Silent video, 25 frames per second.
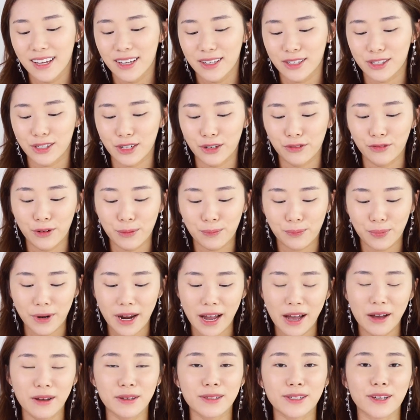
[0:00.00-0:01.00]
So for
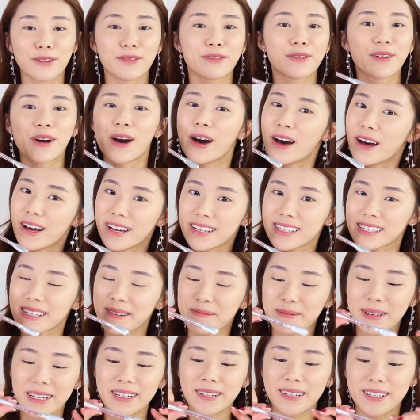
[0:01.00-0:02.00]
brows, of course,
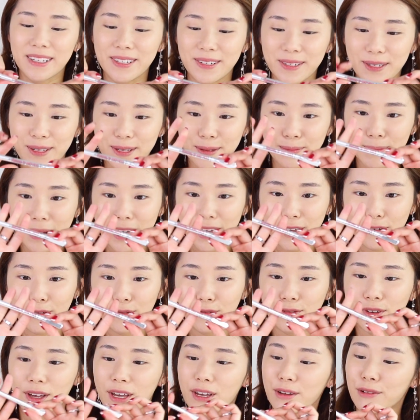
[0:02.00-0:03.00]
I'm gonna use my
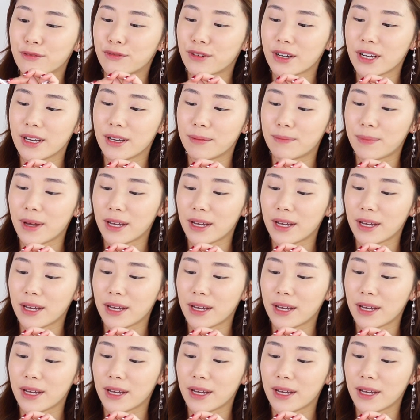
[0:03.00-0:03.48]
favorite